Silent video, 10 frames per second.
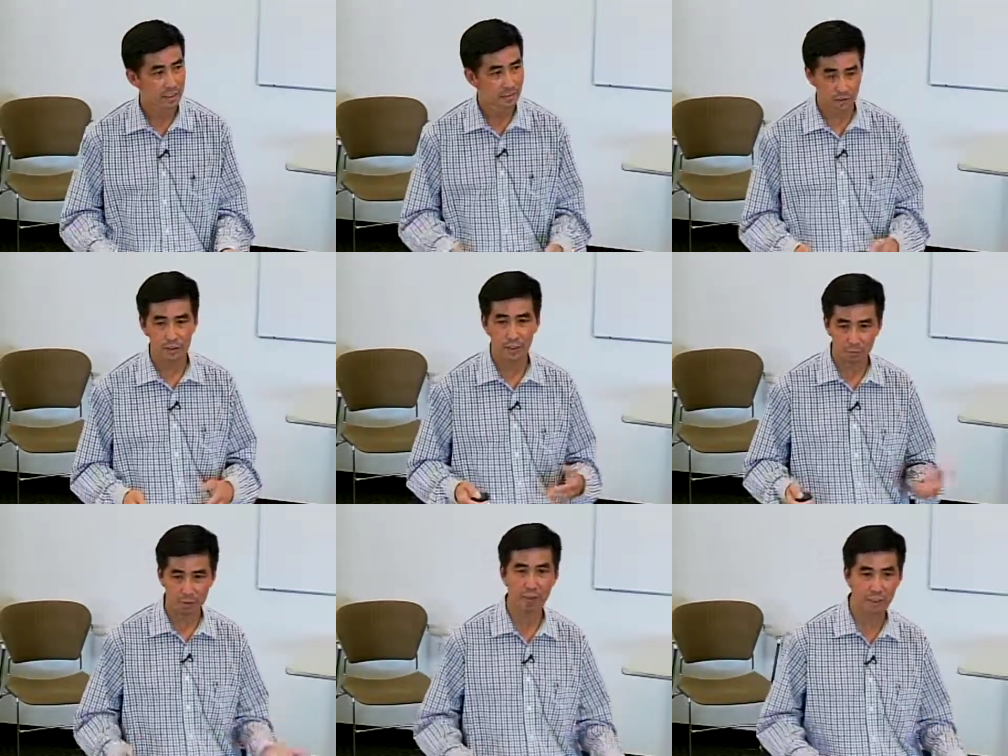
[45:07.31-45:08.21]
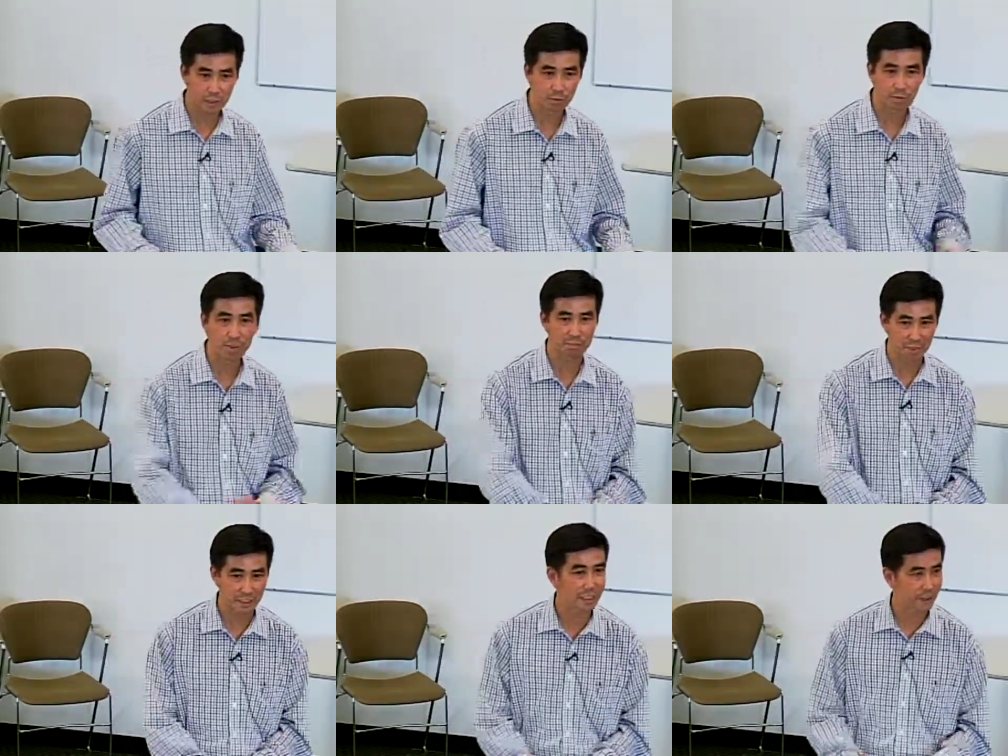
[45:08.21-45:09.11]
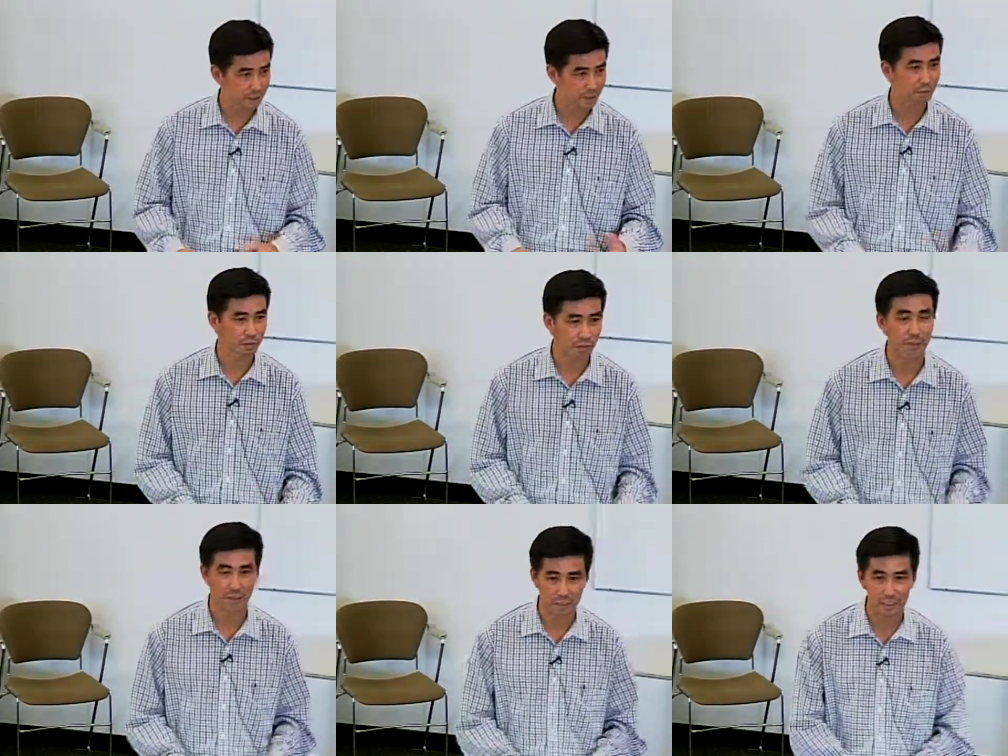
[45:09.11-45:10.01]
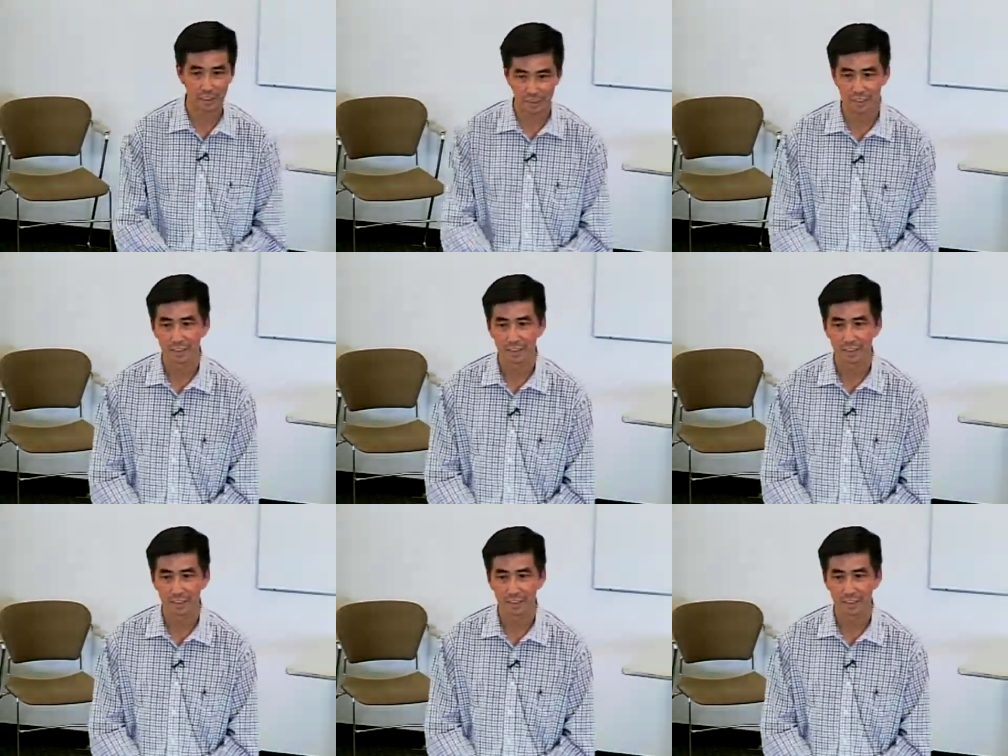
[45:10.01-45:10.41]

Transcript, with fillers: So, so he was treated with medications when he was a kid.